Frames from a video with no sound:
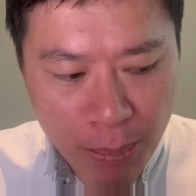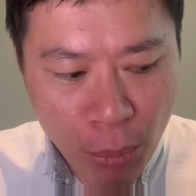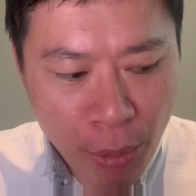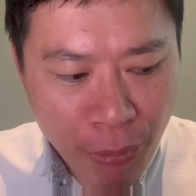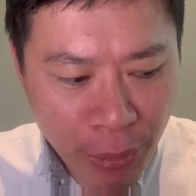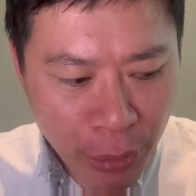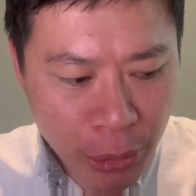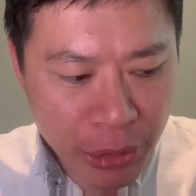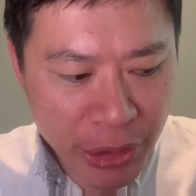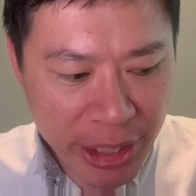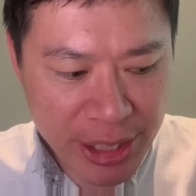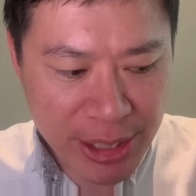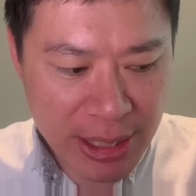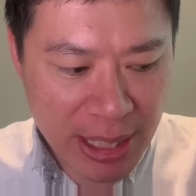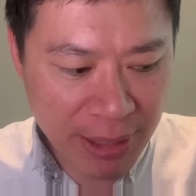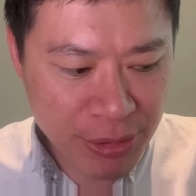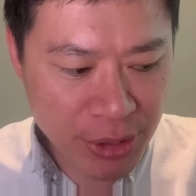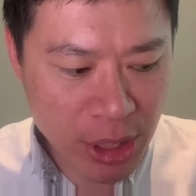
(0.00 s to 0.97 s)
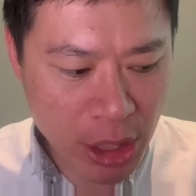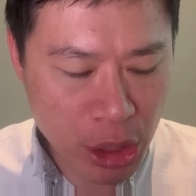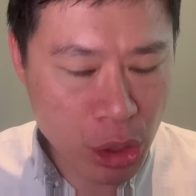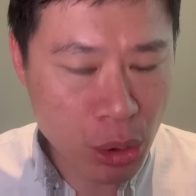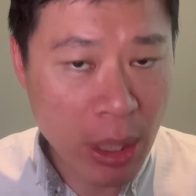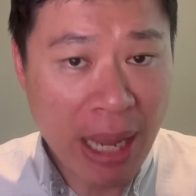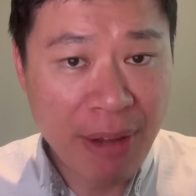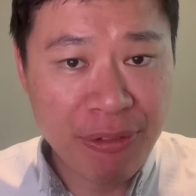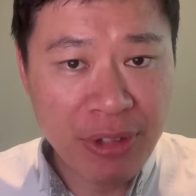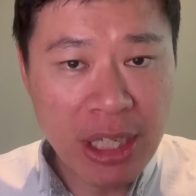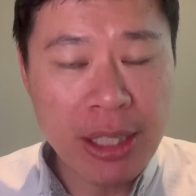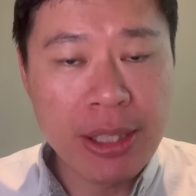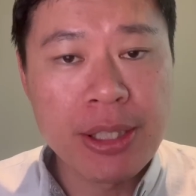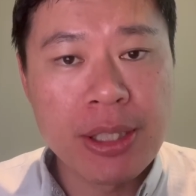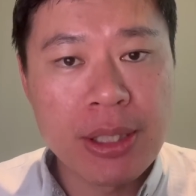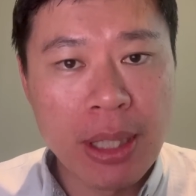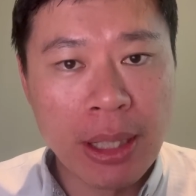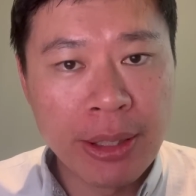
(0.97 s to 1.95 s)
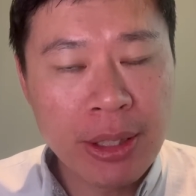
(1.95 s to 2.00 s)
move on to the next life stage, have
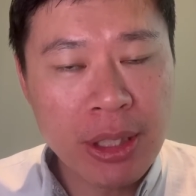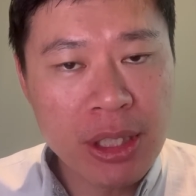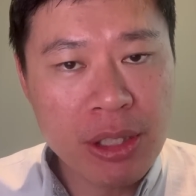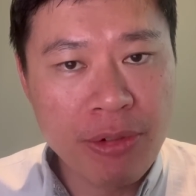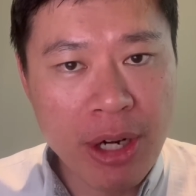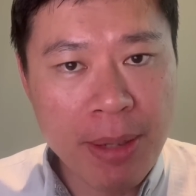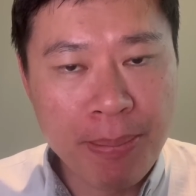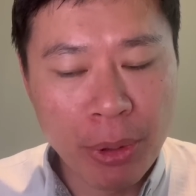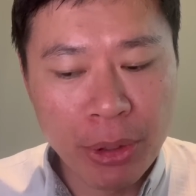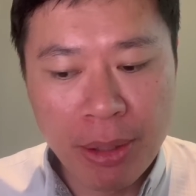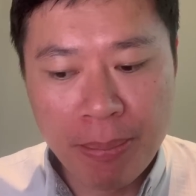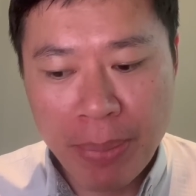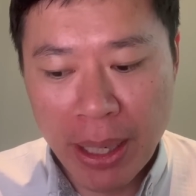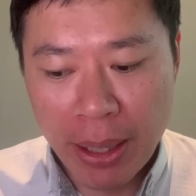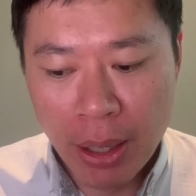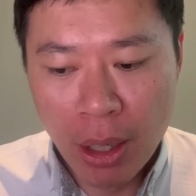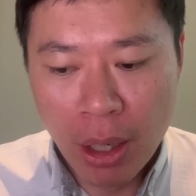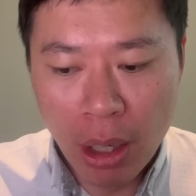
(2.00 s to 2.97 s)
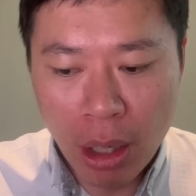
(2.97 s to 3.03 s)
kids, I think that's a very important part.